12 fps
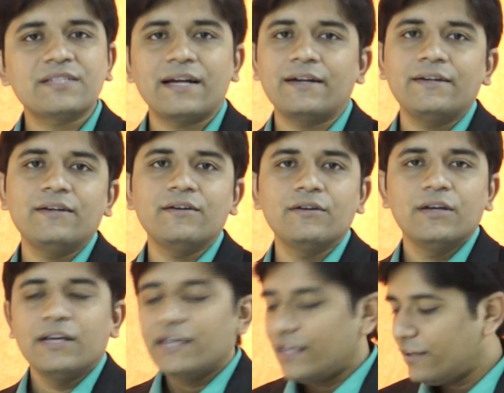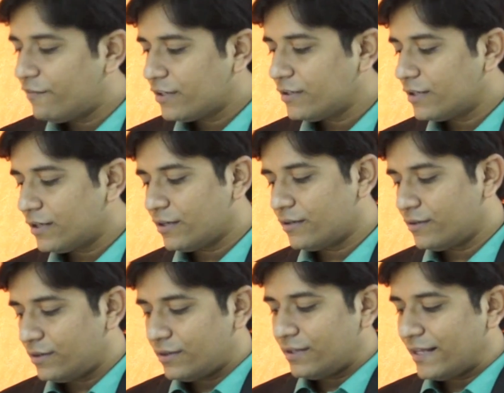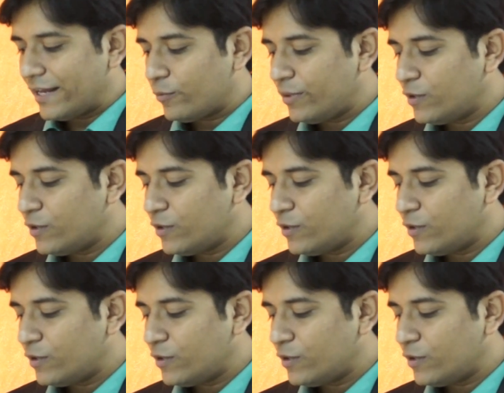And even there have